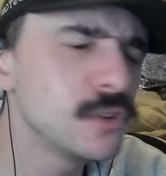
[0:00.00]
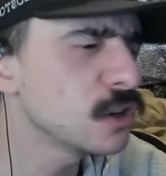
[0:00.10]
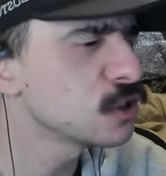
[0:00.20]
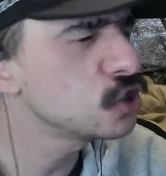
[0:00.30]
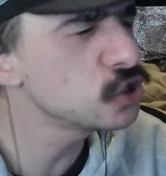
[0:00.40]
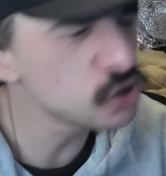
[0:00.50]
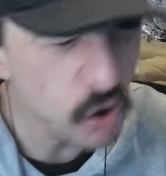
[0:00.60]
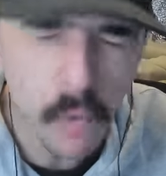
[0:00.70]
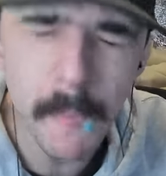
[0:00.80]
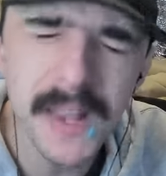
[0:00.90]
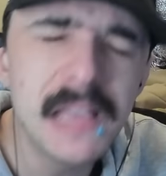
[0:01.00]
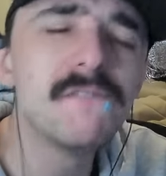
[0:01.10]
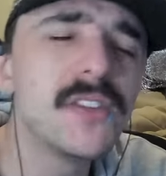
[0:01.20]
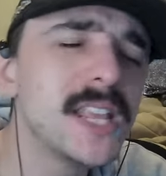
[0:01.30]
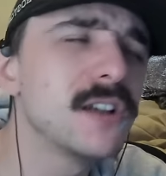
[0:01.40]
There are so many
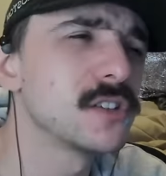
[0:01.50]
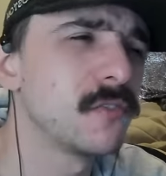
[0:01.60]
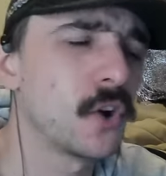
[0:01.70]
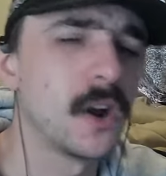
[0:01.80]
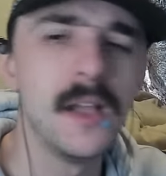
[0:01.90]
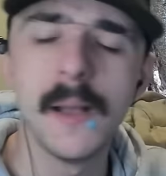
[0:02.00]
videos of her